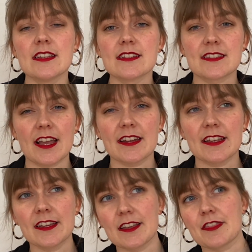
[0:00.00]

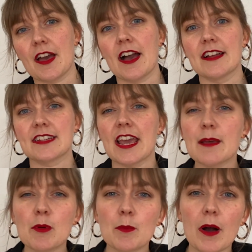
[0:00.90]
citing that
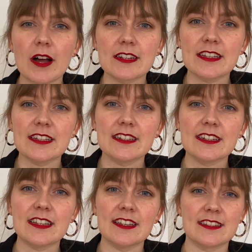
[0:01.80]
able-bodied
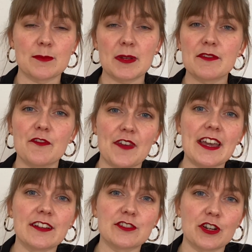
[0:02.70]
is a bit of a
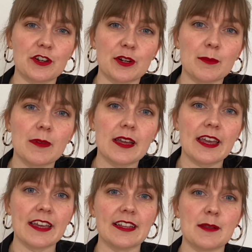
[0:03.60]
vague term
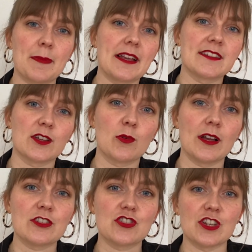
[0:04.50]
and it begs the
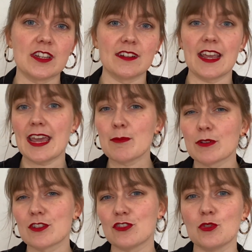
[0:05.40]
question,
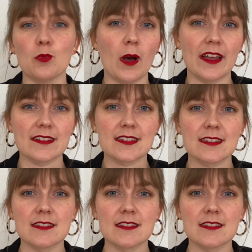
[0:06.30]
able to do what?